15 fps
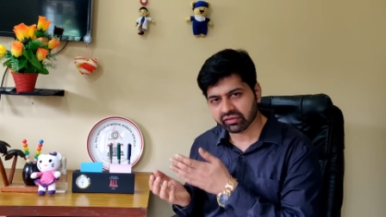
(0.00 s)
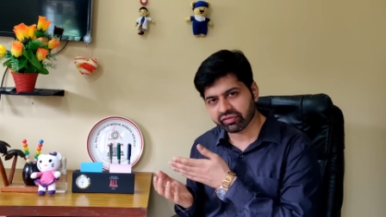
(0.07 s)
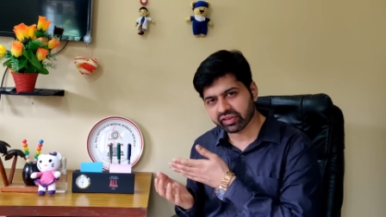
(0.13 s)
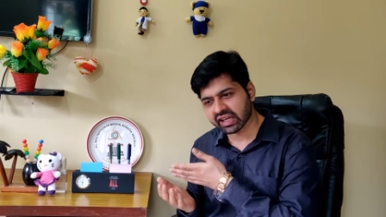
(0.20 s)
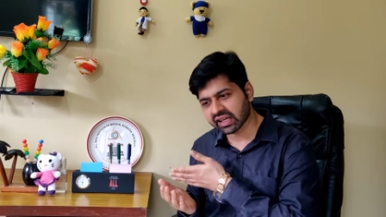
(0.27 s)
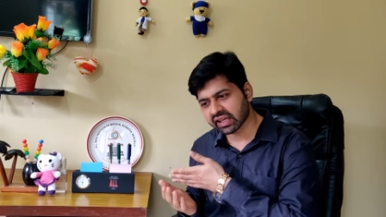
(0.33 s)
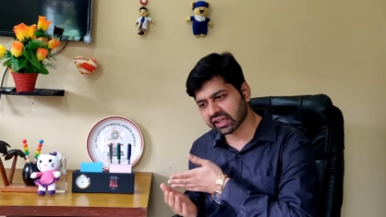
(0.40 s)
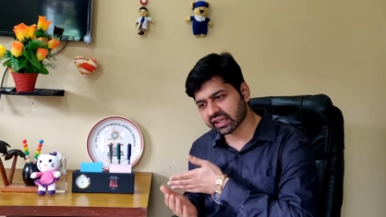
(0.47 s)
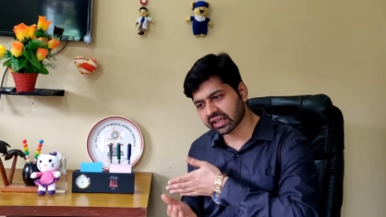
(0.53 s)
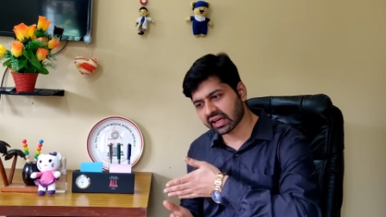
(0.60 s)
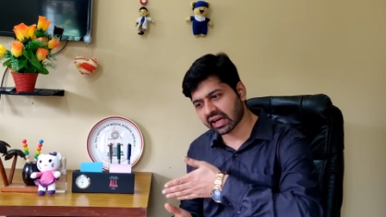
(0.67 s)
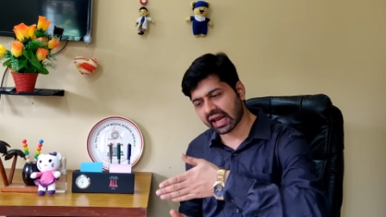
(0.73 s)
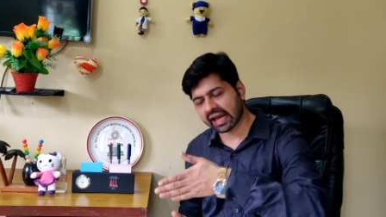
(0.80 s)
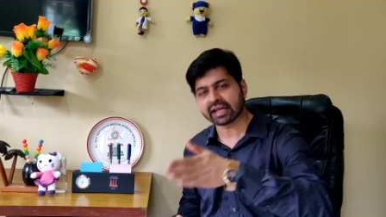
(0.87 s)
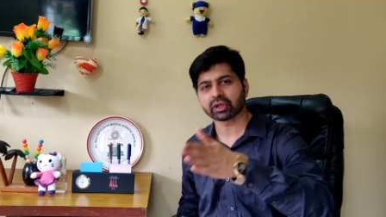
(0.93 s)
we
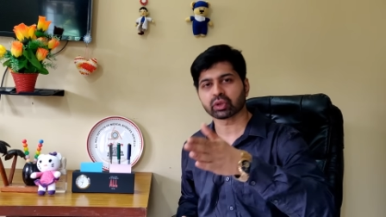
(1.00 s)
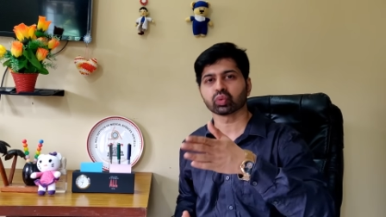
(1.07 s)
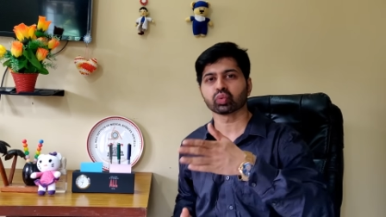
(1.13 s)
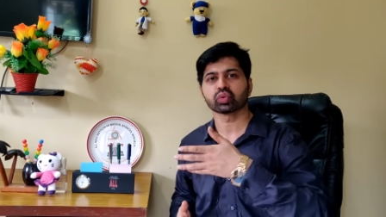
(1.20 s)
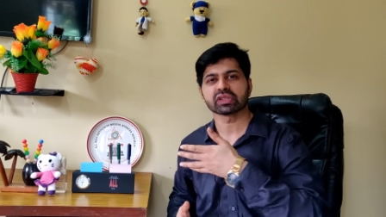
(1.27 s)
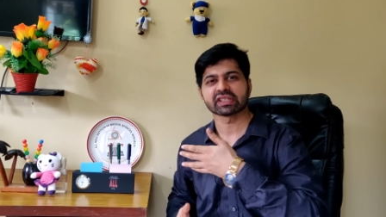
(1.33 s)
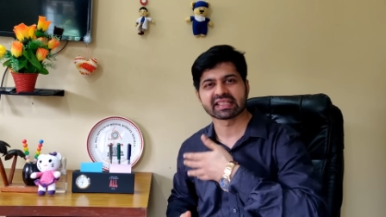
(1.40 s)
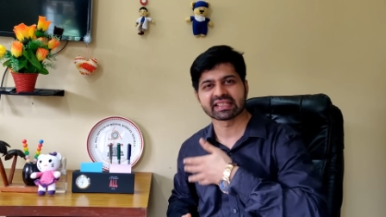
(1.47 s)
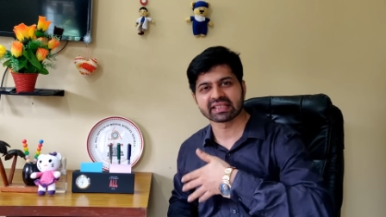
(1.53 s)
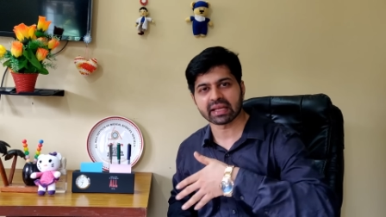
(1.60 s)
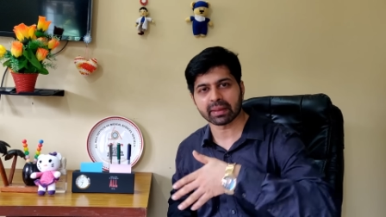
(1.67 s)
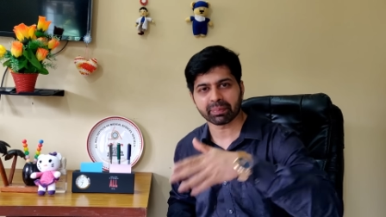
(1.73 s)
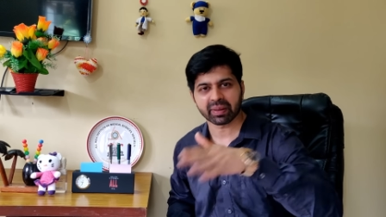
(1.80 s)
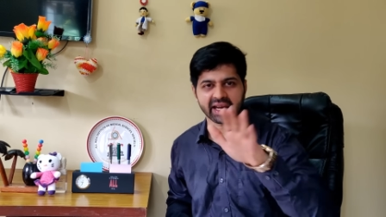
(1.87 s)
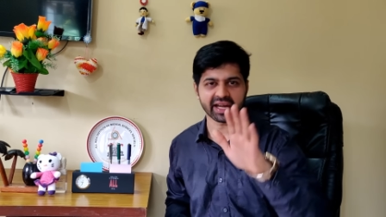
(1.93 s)
try to
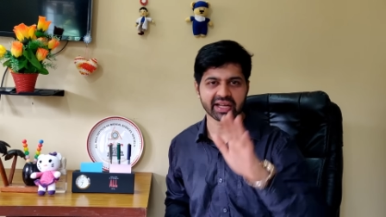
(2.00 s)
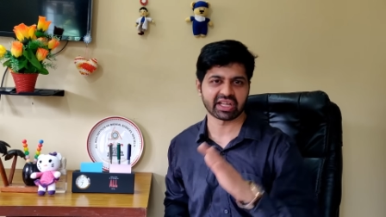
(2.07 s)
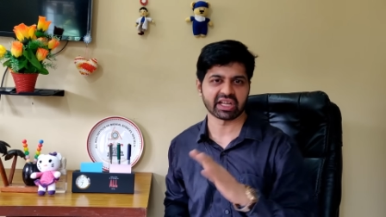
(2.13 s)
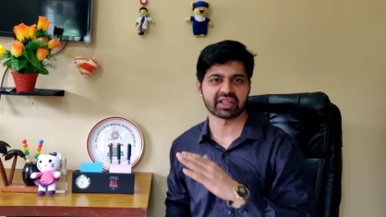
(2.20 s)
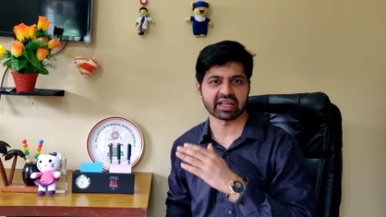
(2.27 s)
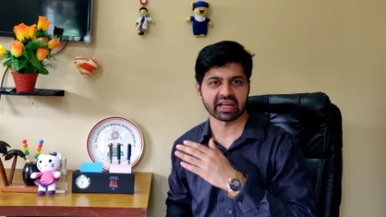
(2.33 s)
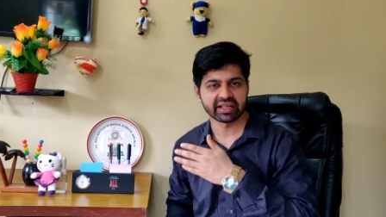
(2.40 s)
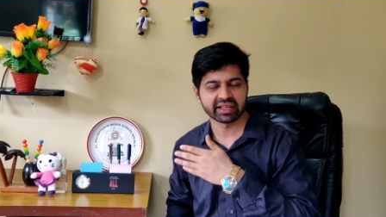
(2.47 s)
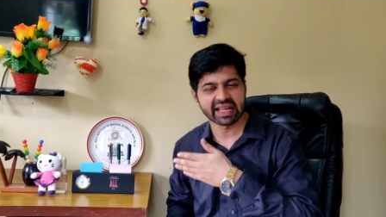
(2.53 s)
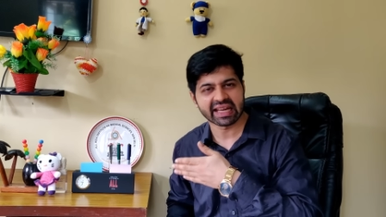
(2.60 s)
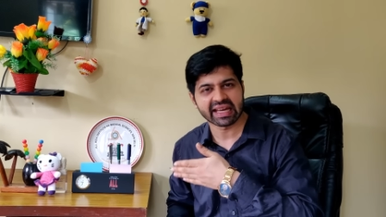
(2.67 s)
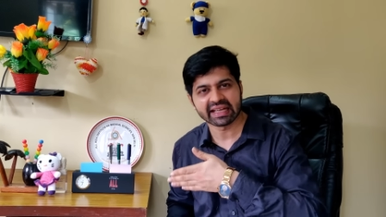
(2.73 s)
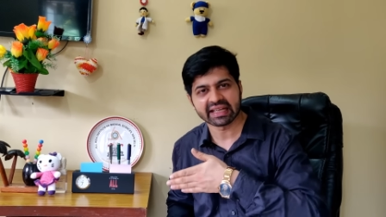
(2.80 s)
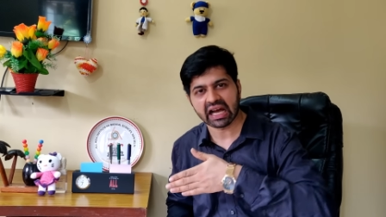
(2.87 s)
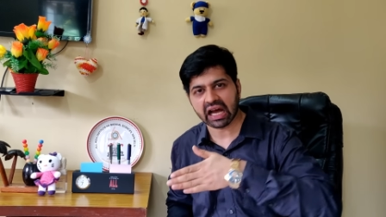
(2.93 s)
separate it and
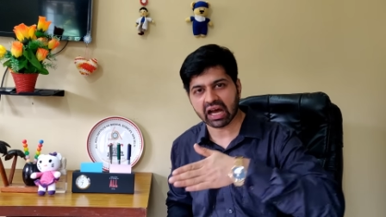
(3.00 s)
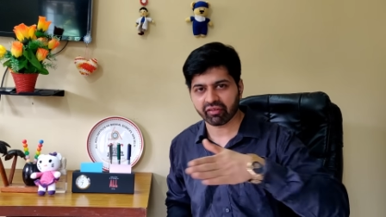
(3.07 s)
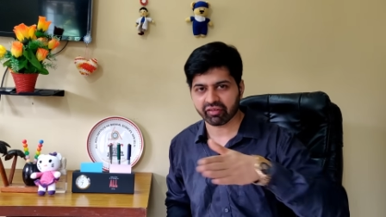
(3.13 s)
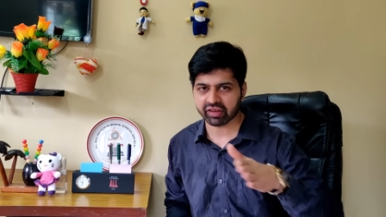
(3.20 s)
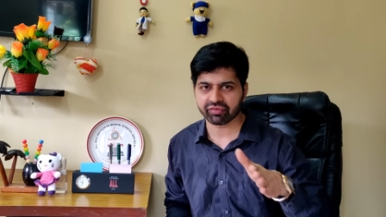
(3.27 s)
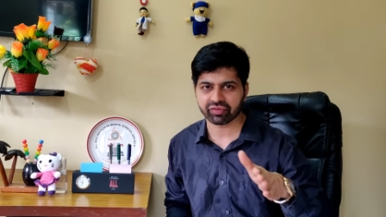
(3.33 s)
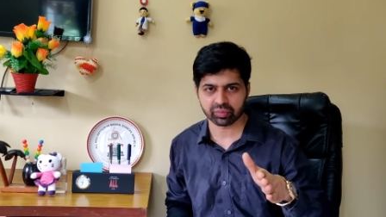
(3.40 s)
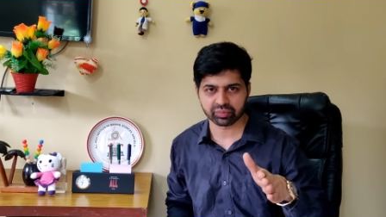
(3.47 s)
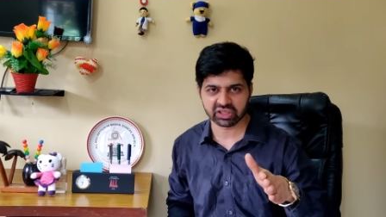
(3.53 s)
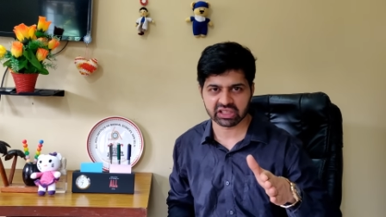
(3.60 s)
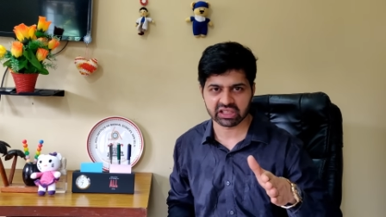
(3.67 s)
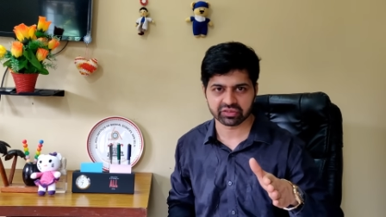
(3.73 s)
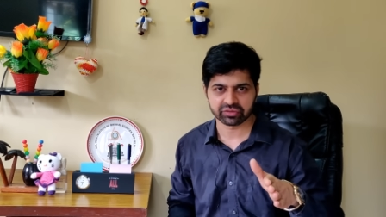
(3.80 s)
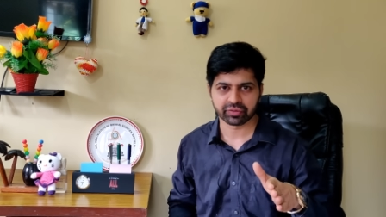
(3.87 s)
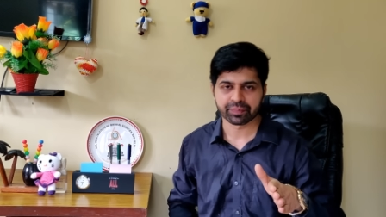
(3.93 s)
take it away from the
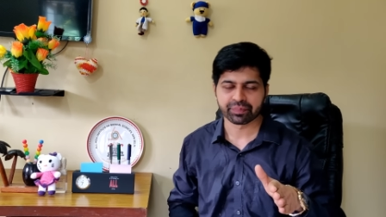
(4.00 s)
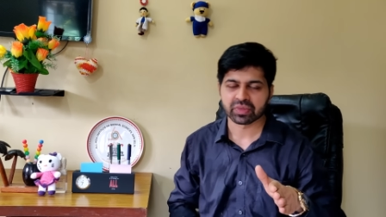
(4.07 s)
nerve.